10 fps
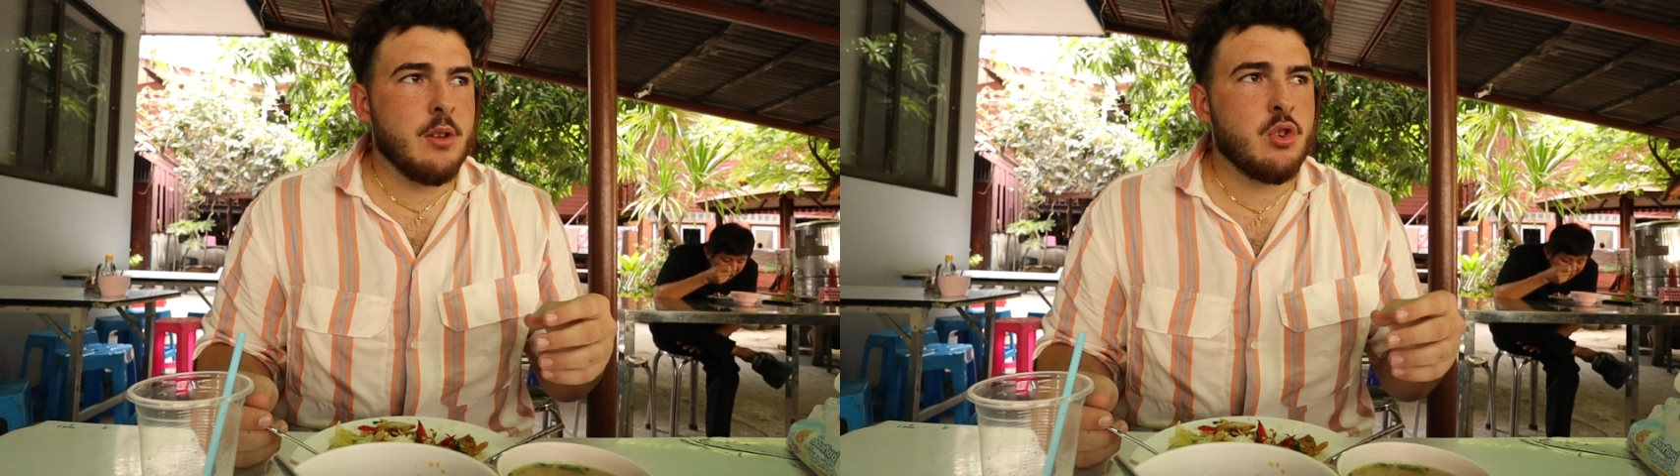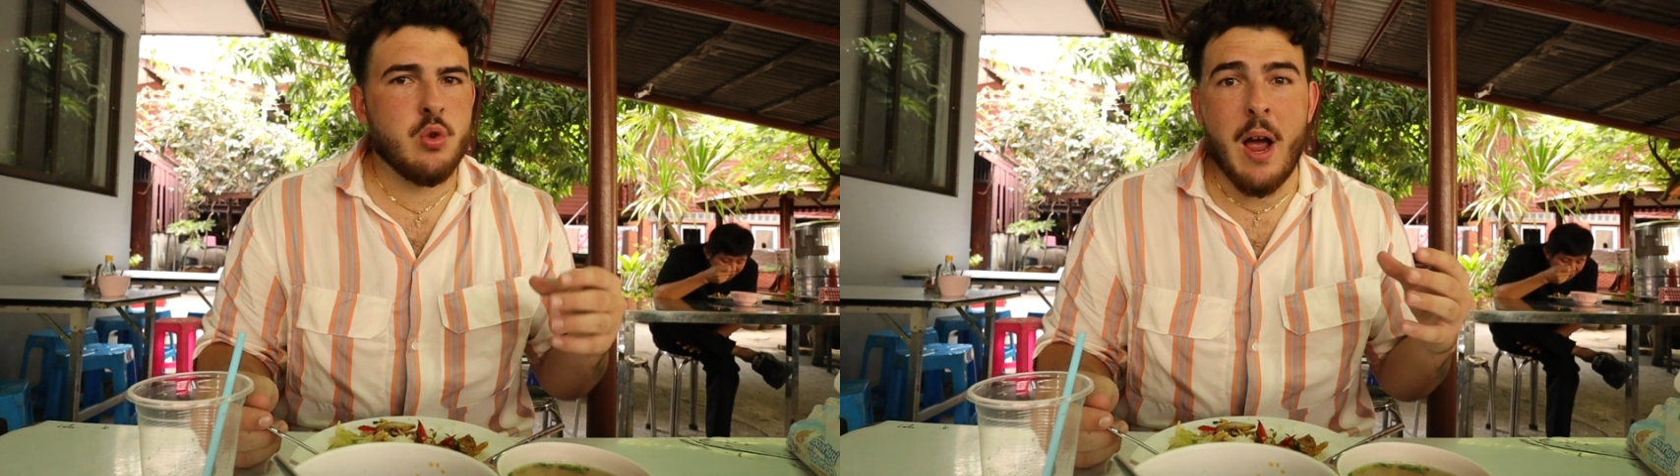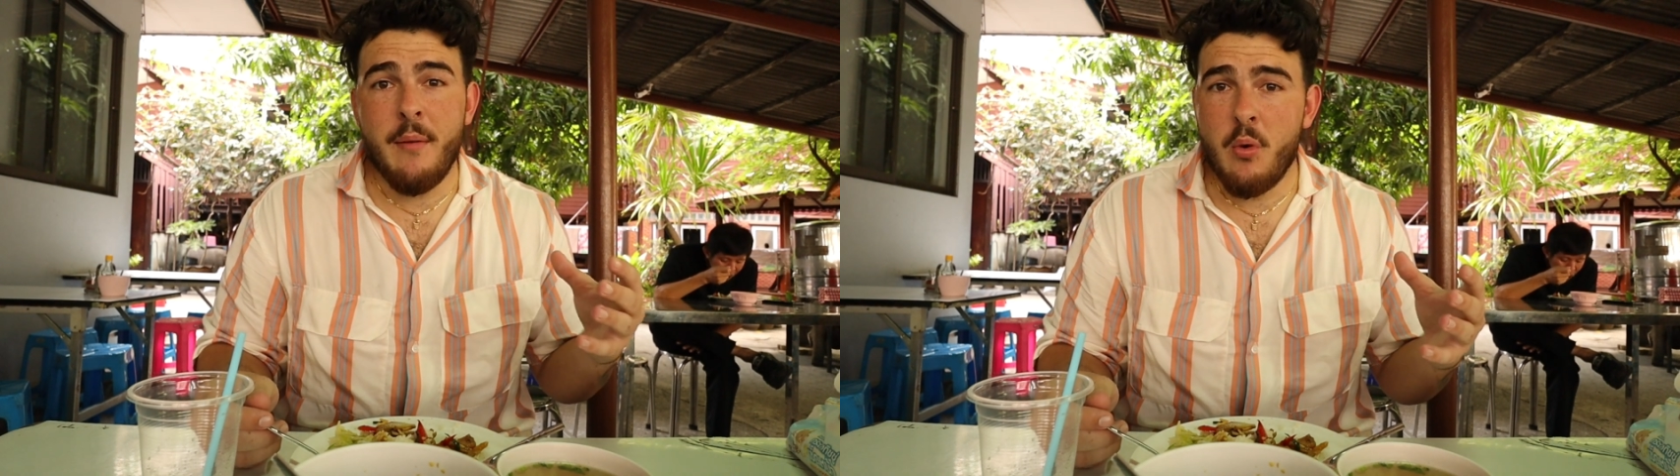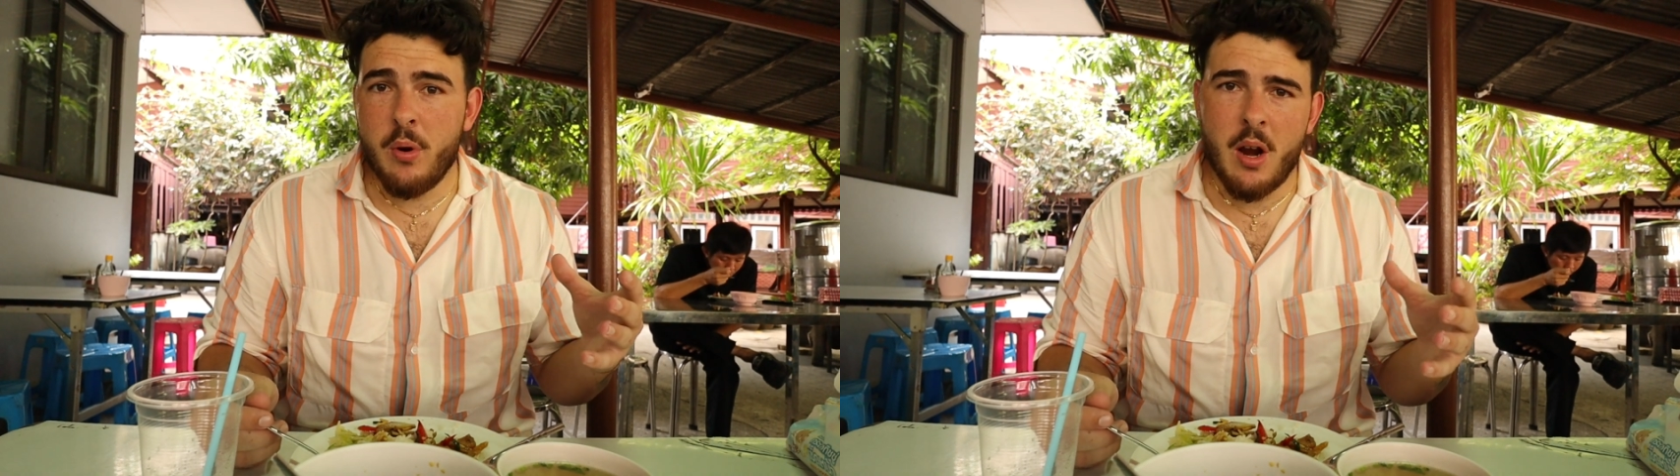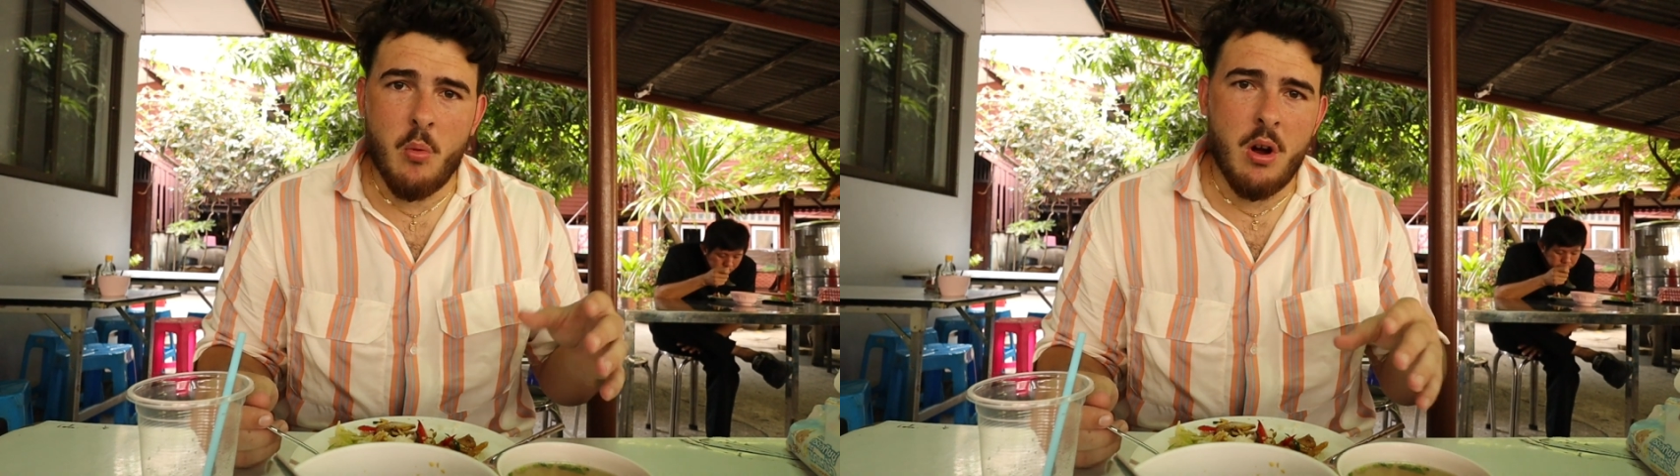travel
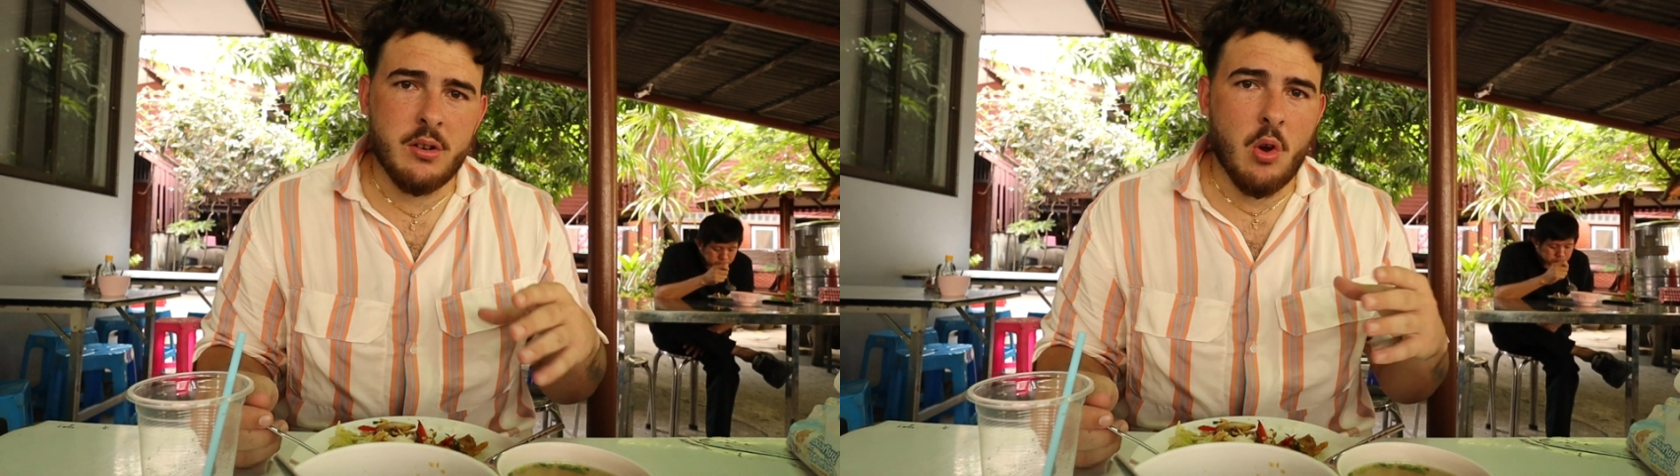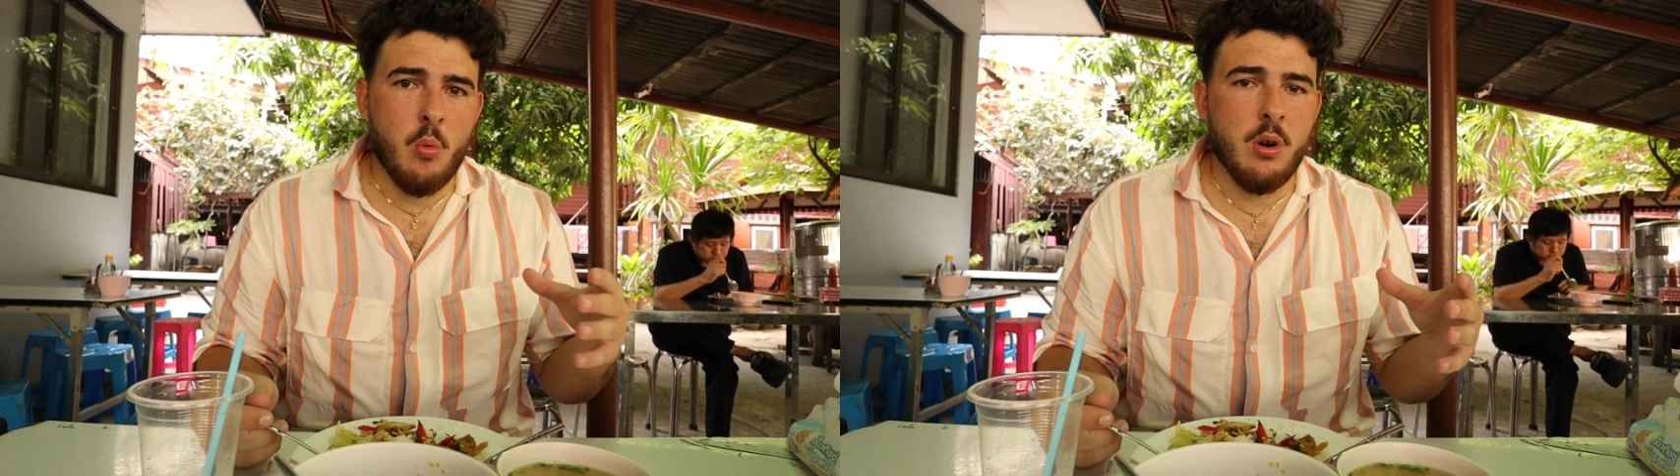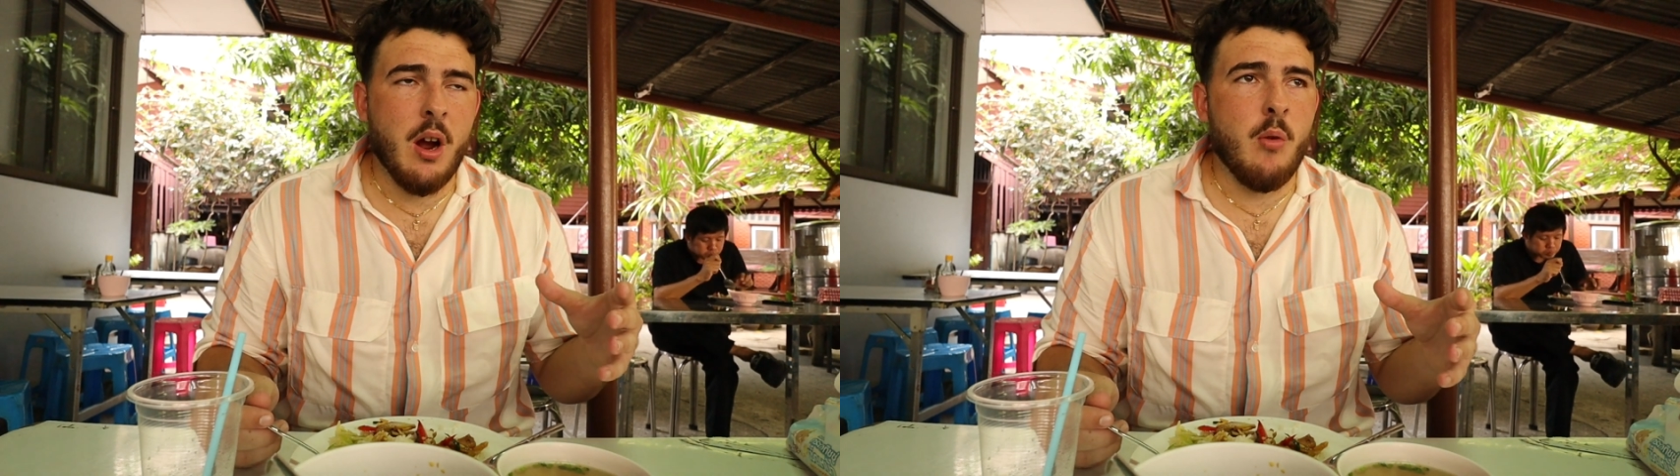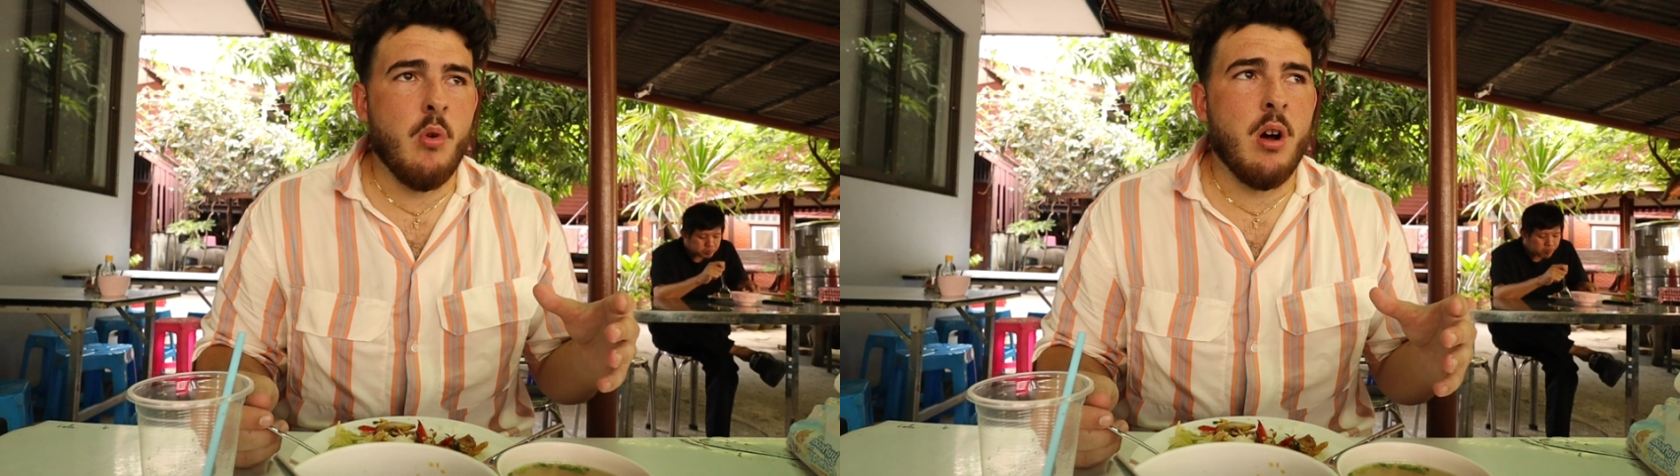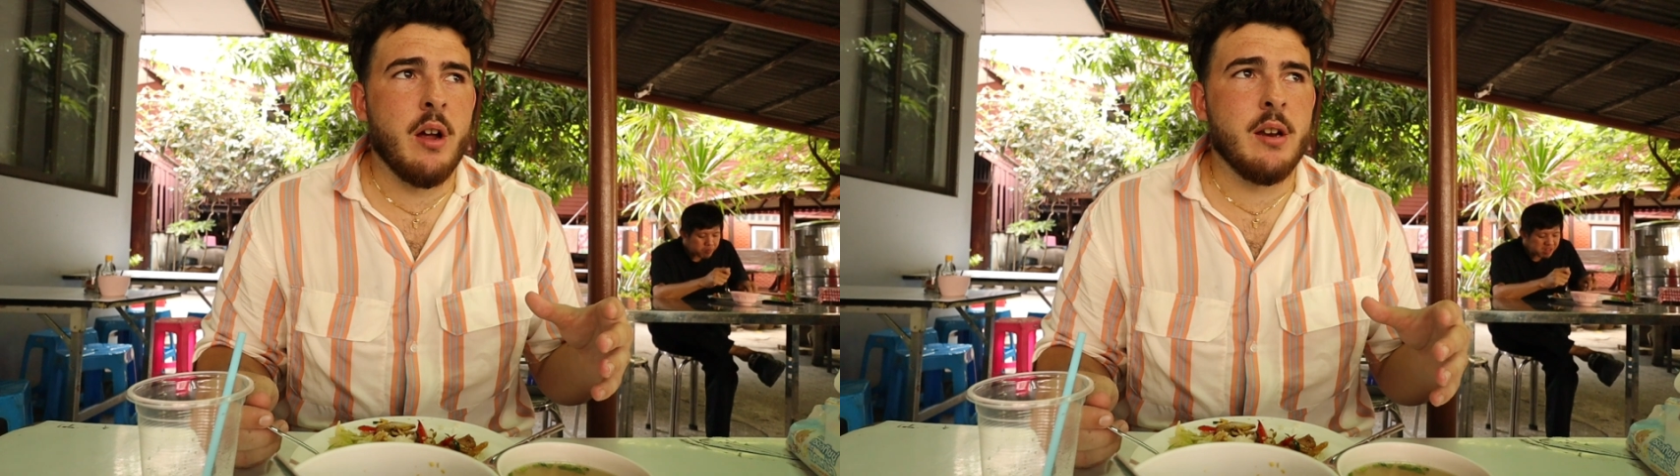when I want, go where I
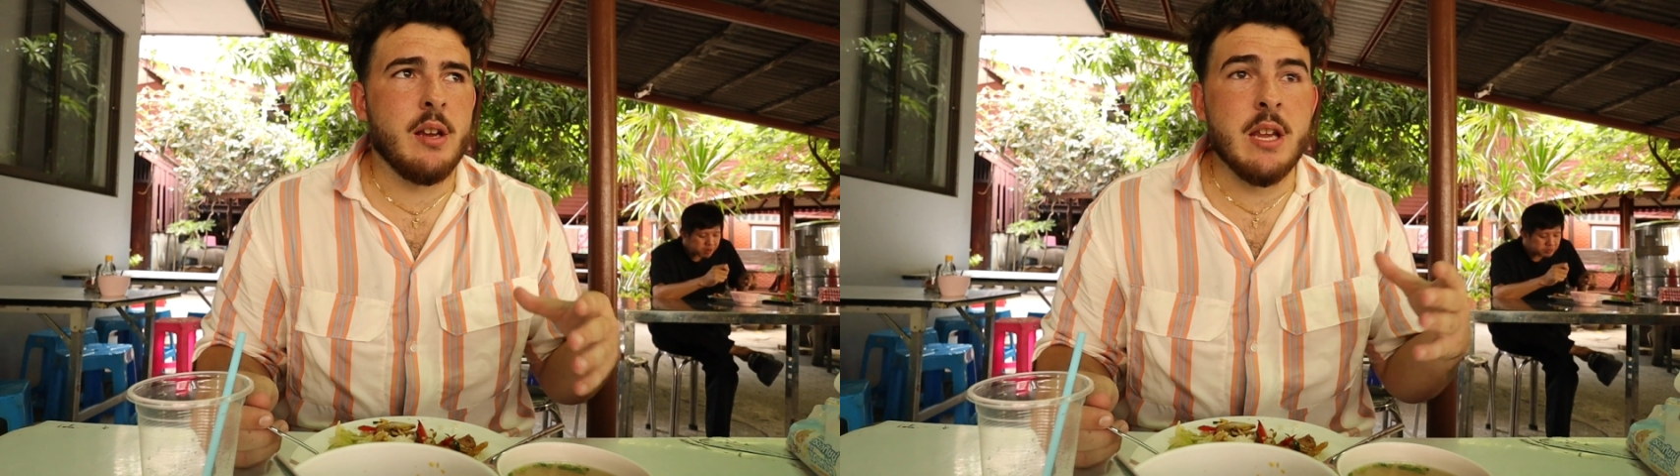want,